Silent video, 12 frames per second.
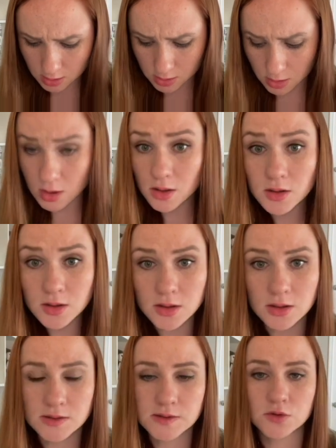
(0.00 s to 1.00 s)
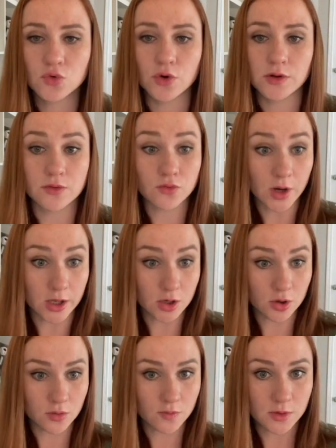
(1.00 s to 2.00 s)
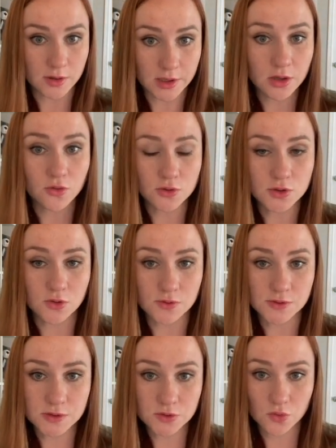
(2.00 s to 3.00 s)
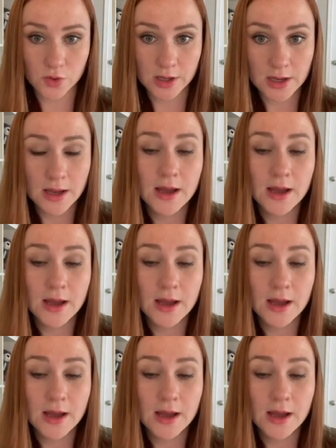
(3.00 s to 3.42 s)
Tolstoy, the writer. Leo Tolstoy.